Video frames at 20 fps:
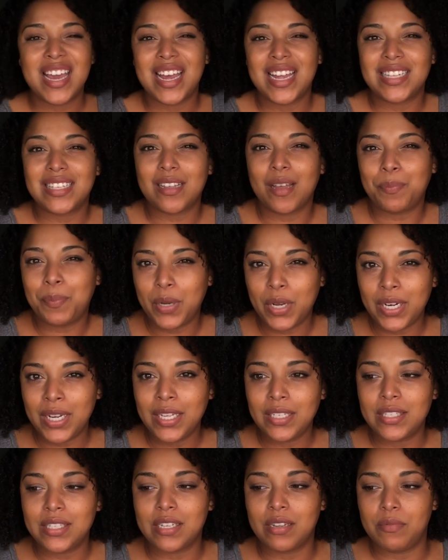If
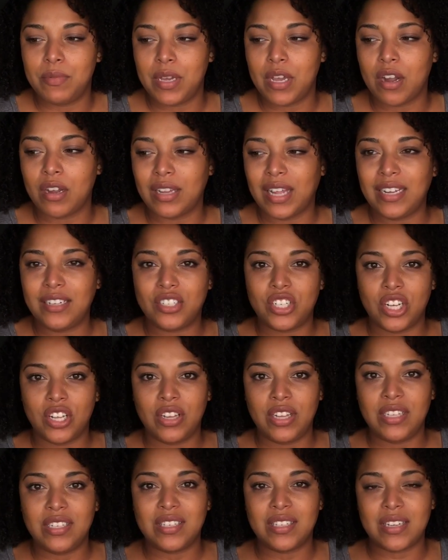puddings to me are like
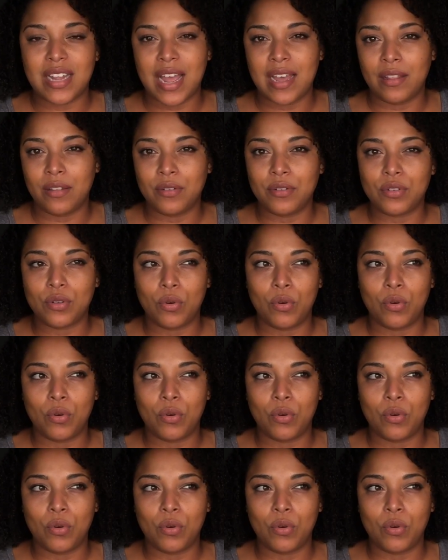jelly stylers